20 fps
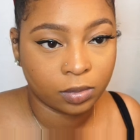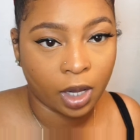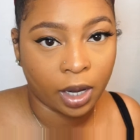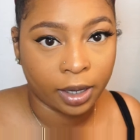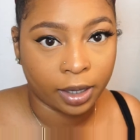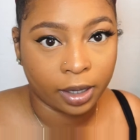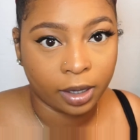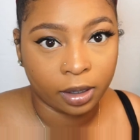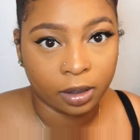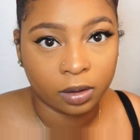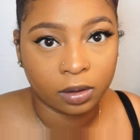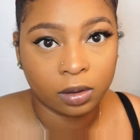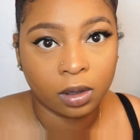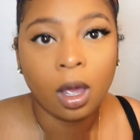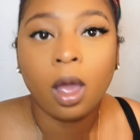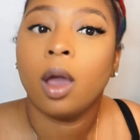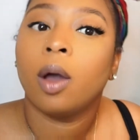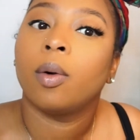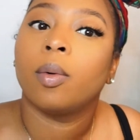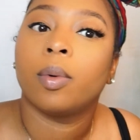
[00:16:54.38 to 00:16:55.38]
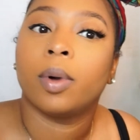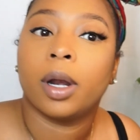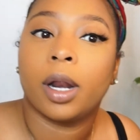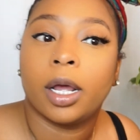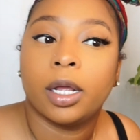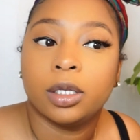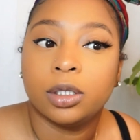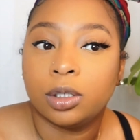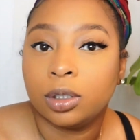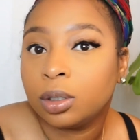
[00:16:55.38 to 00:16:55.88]
I can't. What
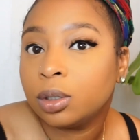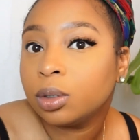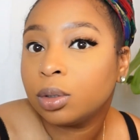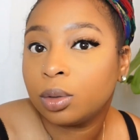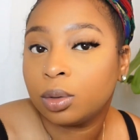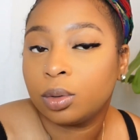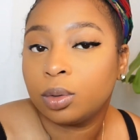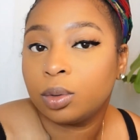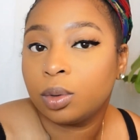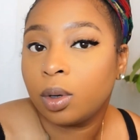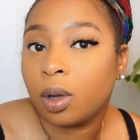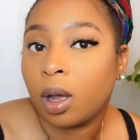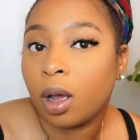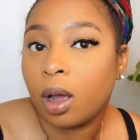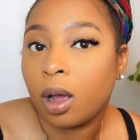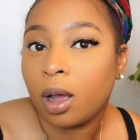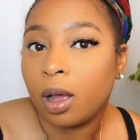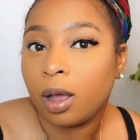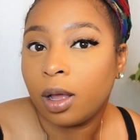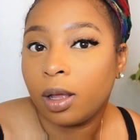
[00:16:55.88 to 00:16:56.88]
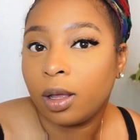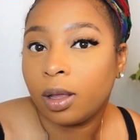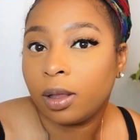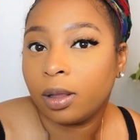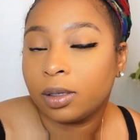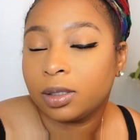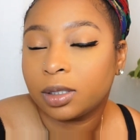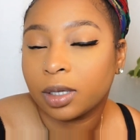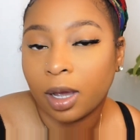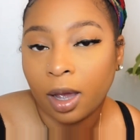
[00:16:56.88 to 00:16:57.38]
I do
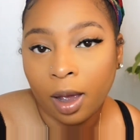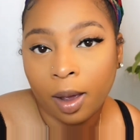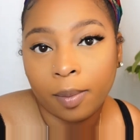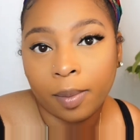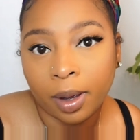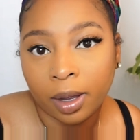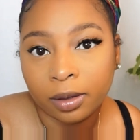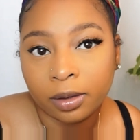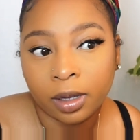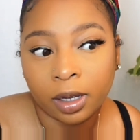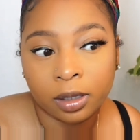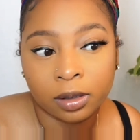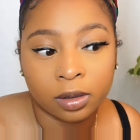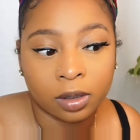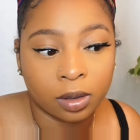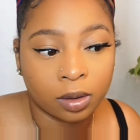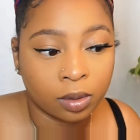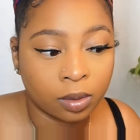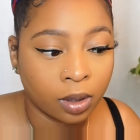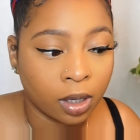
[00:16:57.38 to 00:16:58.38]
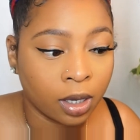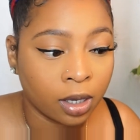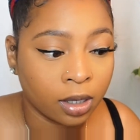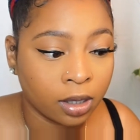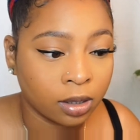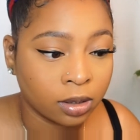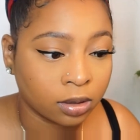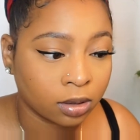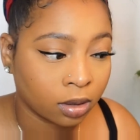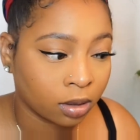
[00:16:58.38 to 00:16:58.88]
to combat that, though,
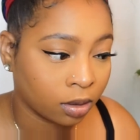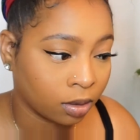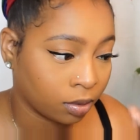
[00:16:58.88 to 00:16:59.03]
is